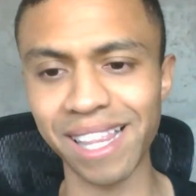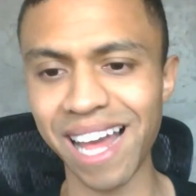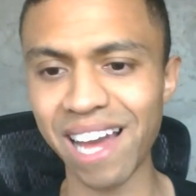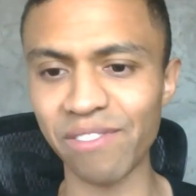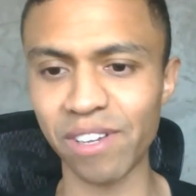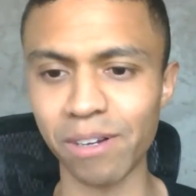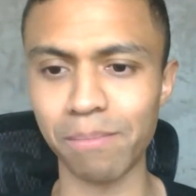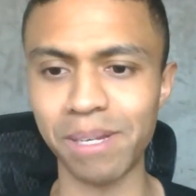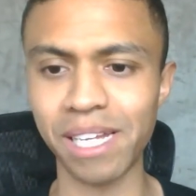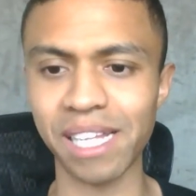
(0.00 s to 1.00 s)
live here,
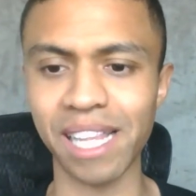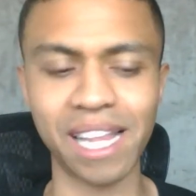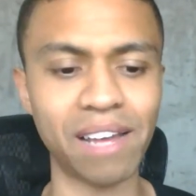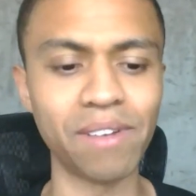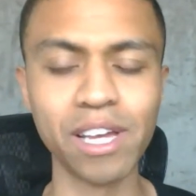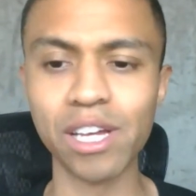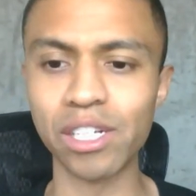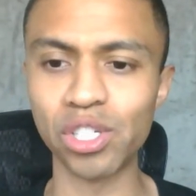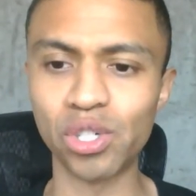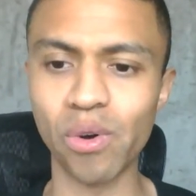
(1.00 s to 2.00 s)
being on the live,
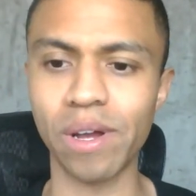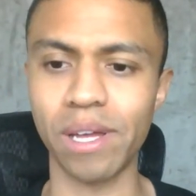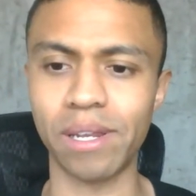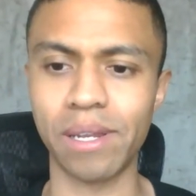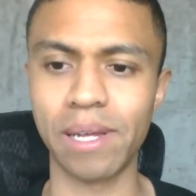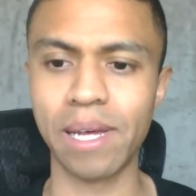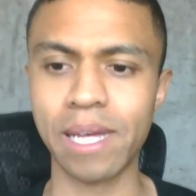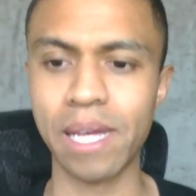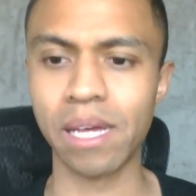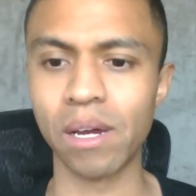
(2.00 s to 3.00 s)
enjoying,
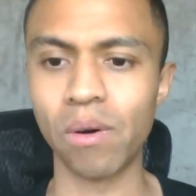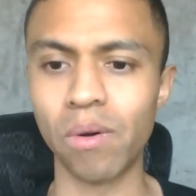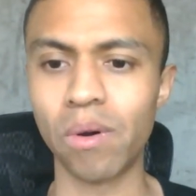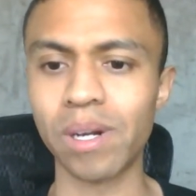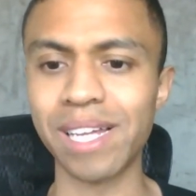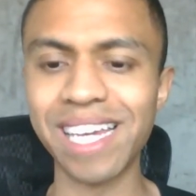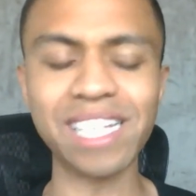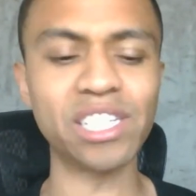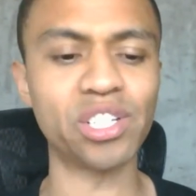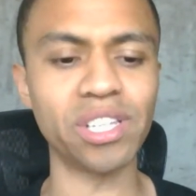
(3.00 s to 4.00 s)

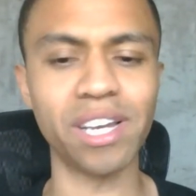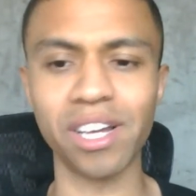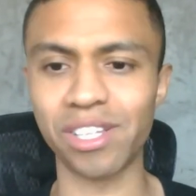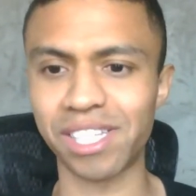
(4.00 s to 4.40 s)
getting to the other